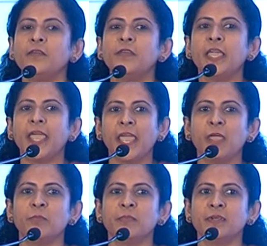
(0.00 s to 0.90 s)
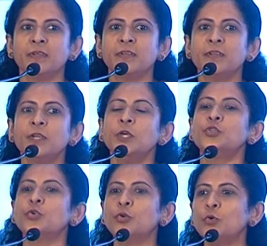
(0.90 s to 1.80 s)
we aim
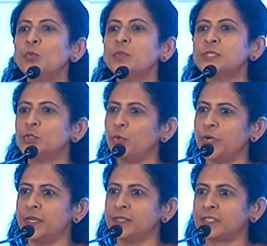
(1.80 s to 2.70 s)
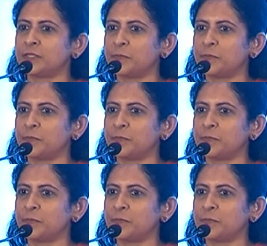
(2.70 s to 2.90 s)
to groom the students